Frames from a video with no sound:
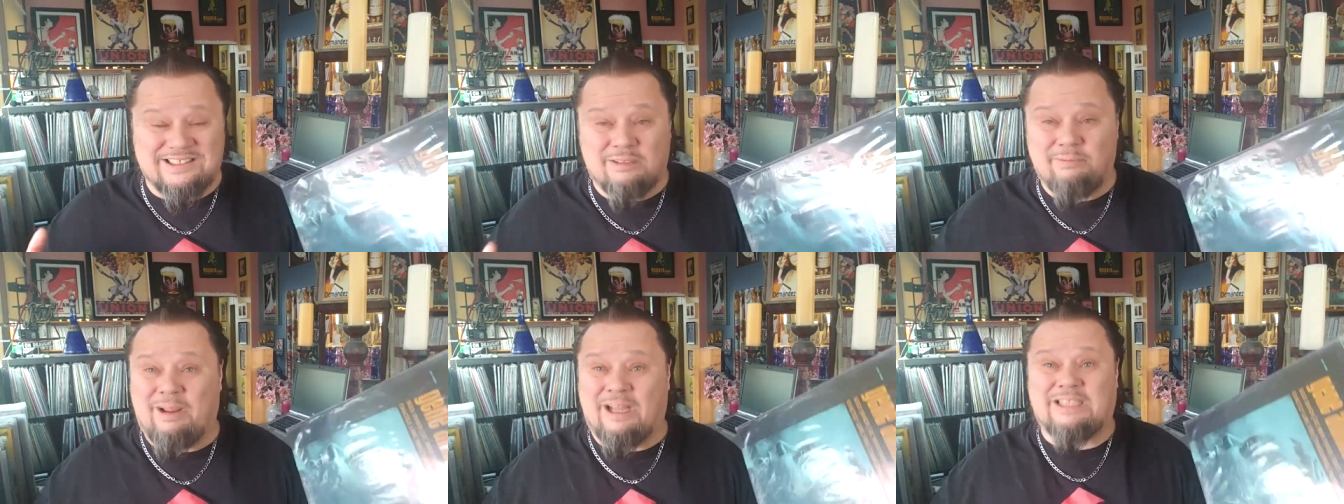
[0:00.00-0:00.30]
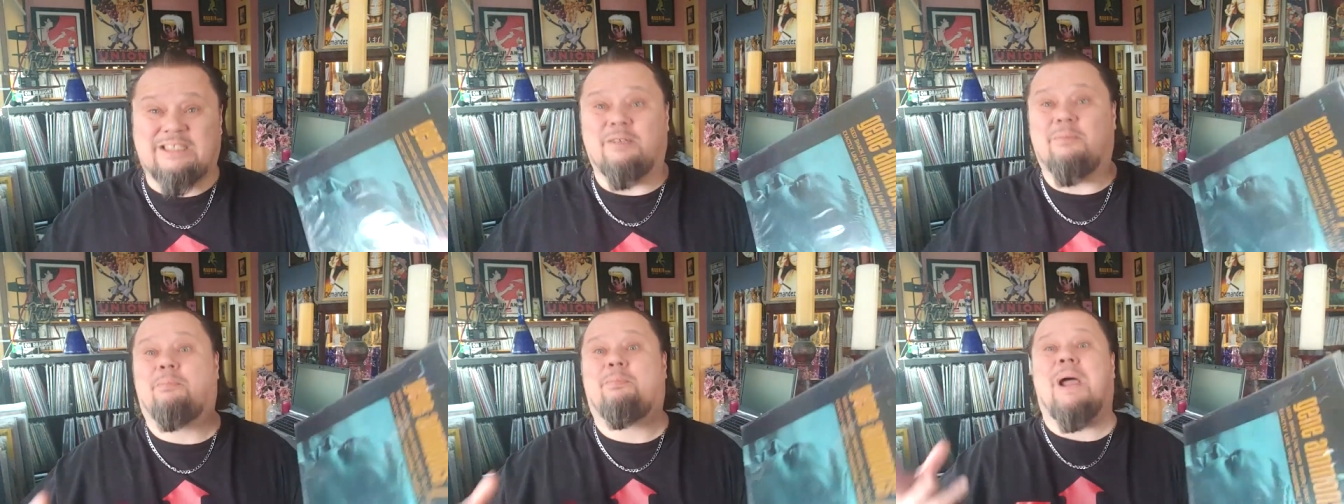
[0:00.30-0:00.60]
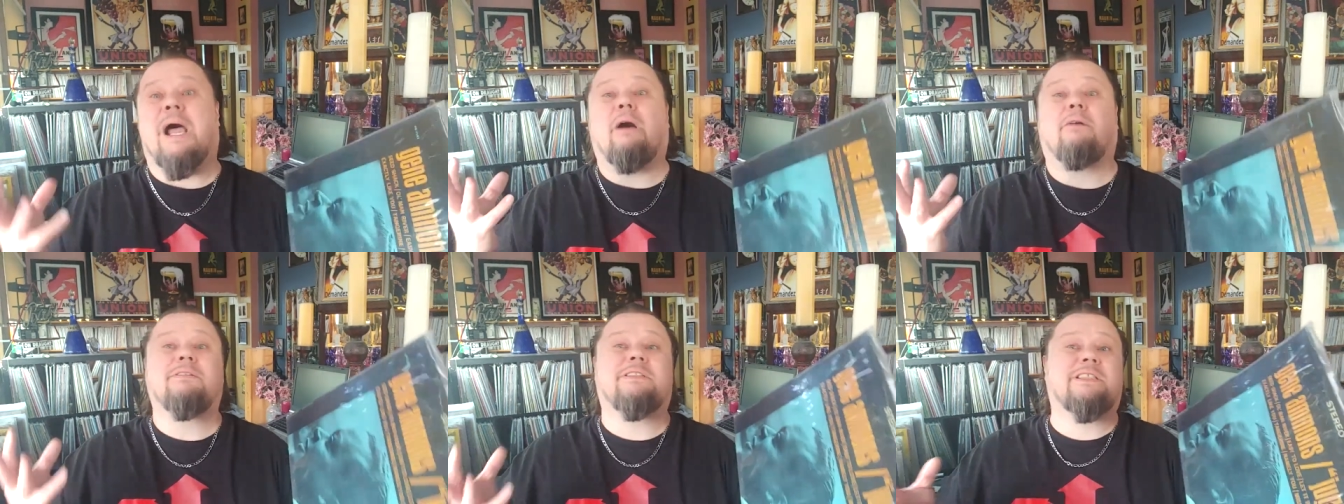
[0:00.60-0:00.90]
It makes it
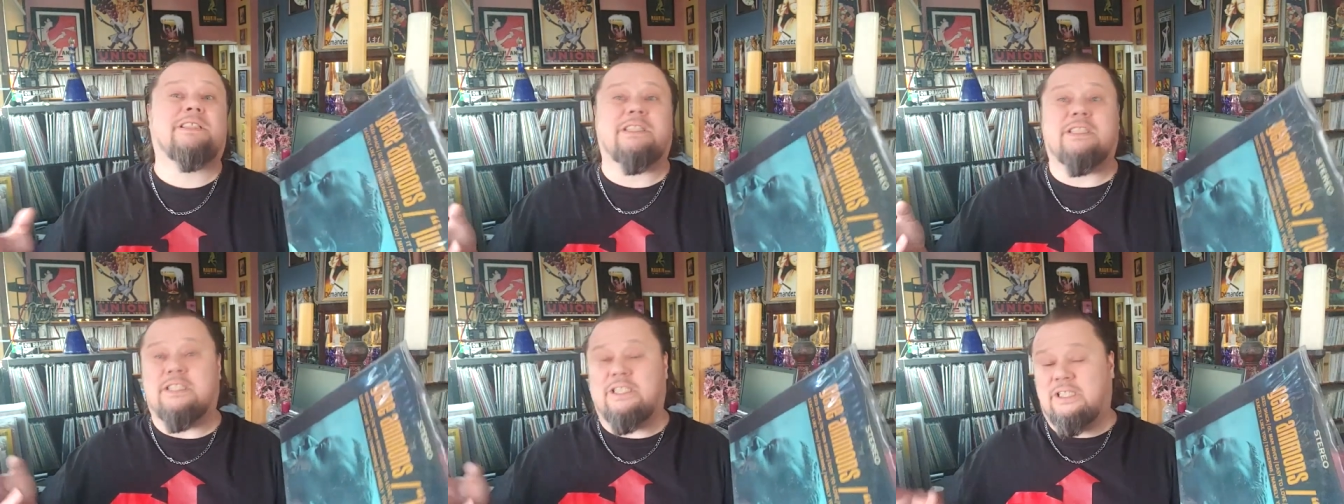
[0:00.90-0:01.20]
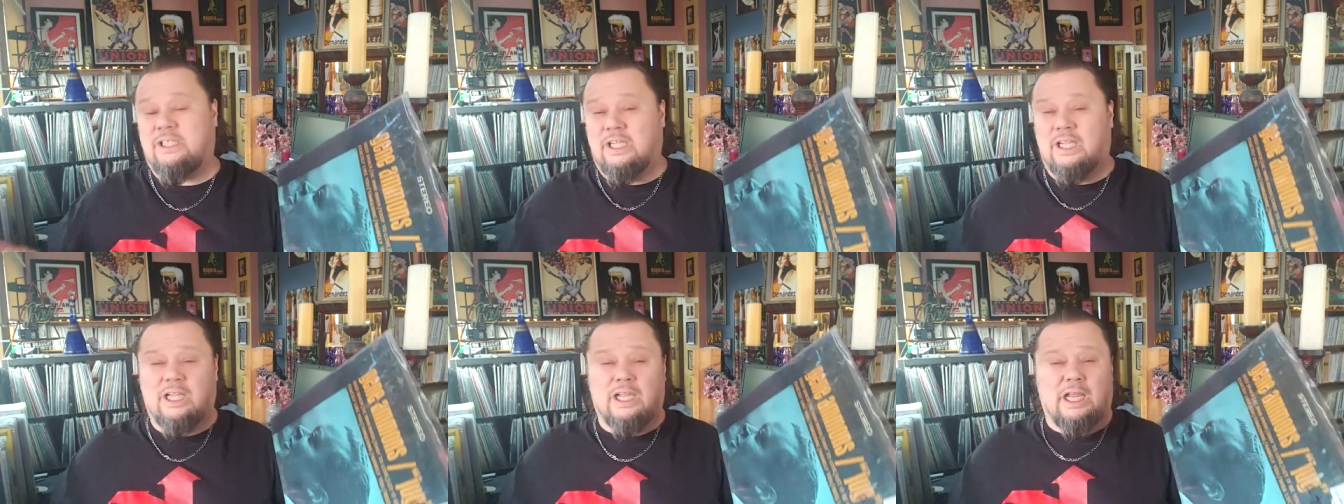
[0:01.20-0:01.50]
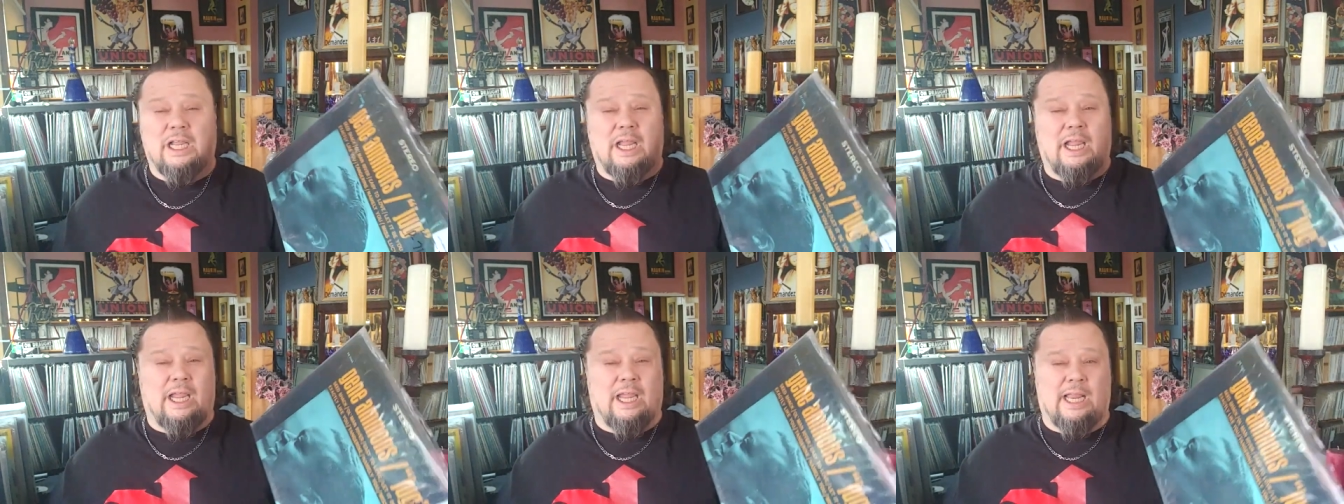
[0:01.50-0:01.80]
bouncy
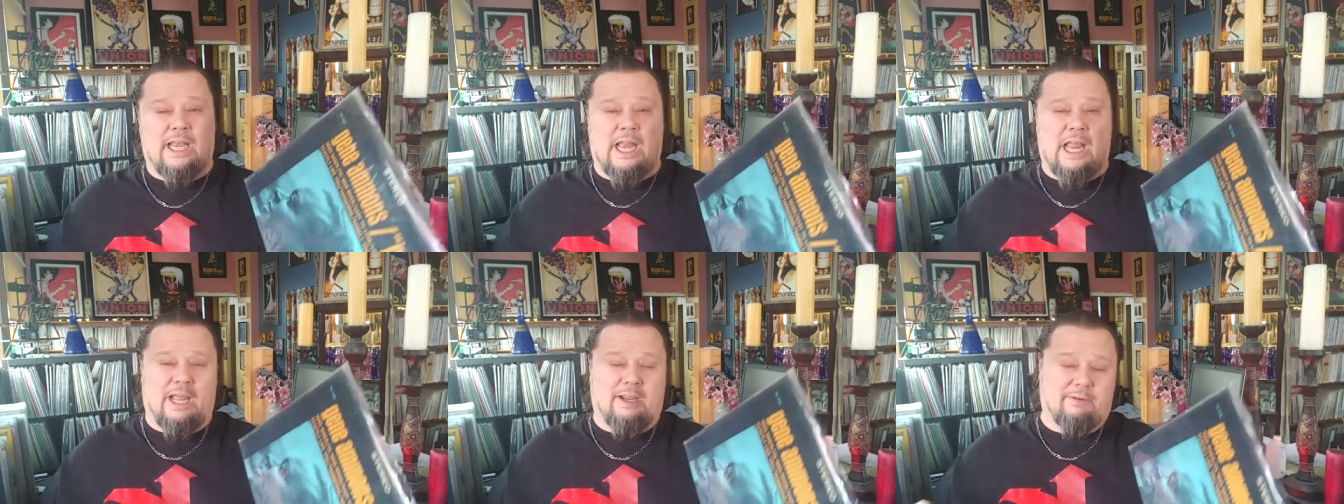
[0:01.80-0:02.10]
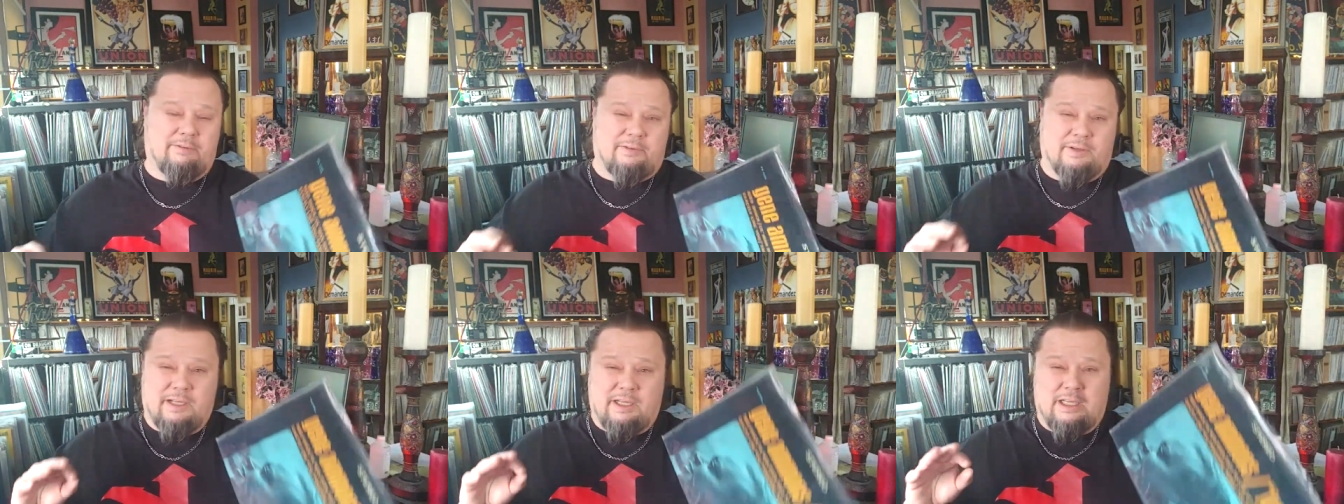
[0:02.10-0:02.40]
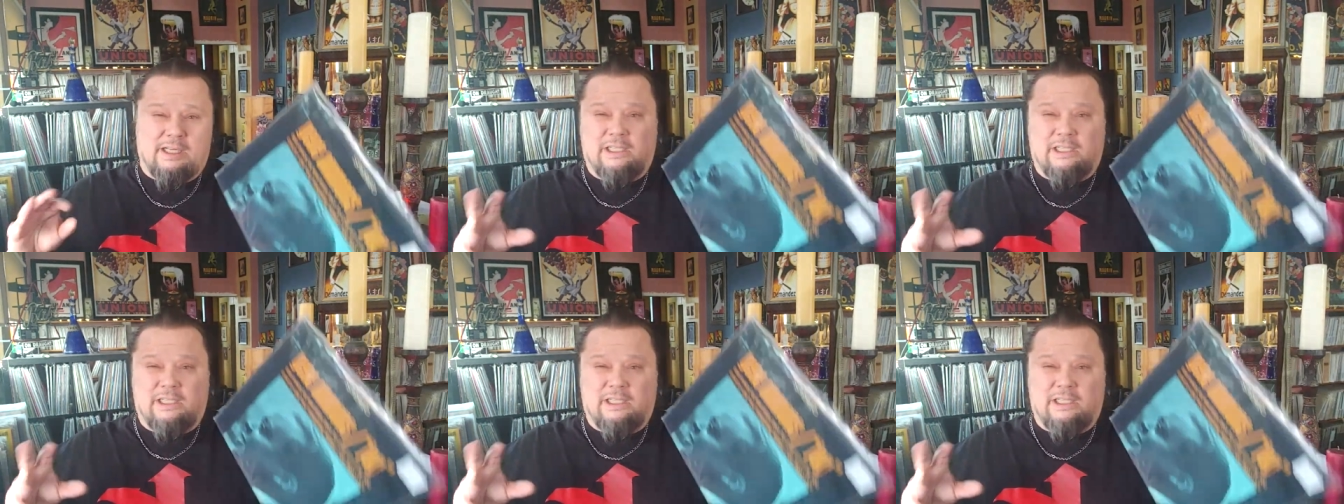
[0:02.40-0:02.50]
and have